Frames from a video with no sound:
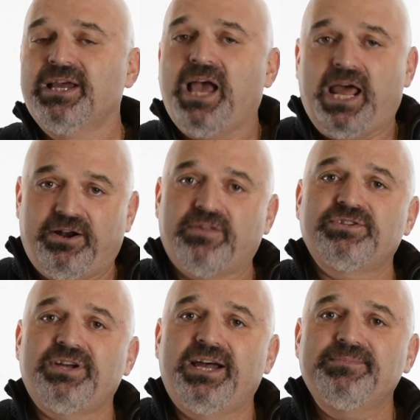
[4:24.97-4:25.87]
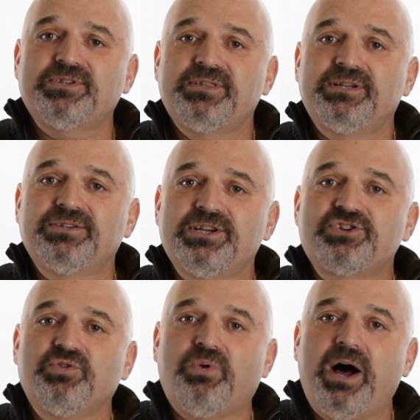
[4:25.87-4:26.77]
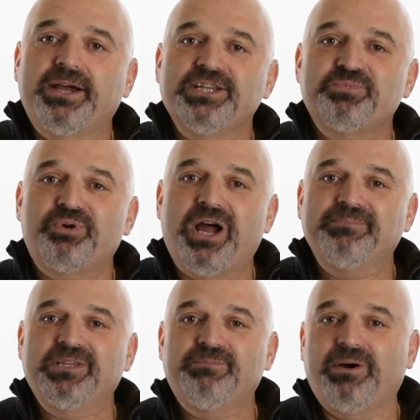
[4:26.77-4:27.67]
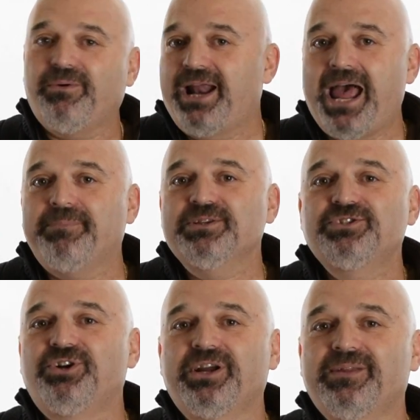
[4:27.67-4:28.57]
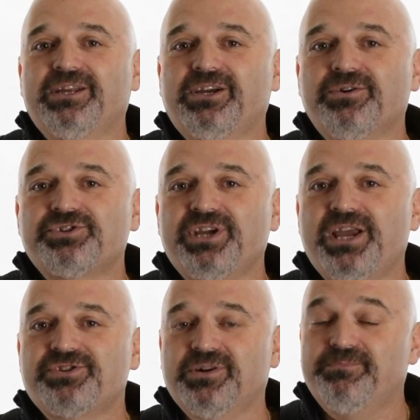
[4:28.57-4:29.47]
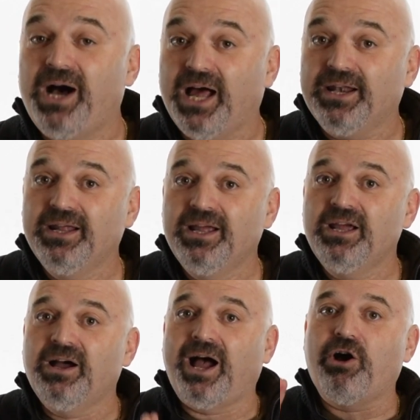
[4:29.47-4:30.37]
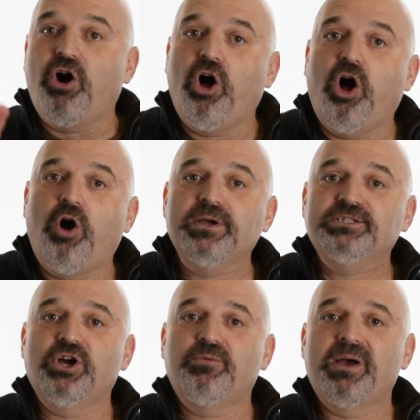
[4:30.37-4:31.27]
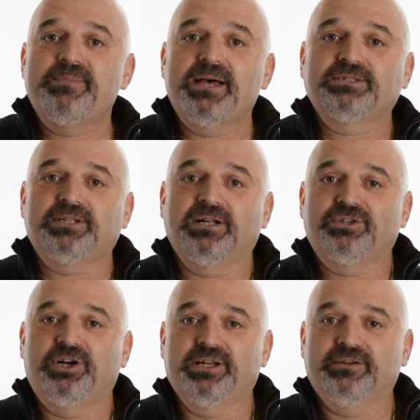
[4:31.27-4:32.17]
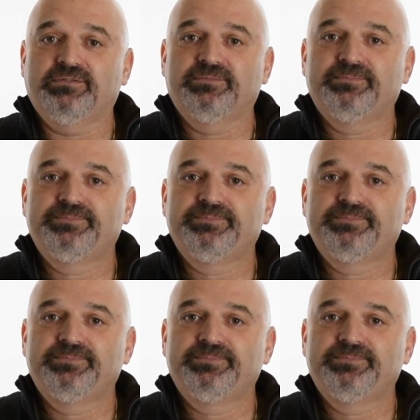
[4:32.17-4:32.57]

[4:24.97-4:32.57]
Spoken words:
And at other times, the decision to walk is prompted by what happens during the negotiation, but I always know my best alternative.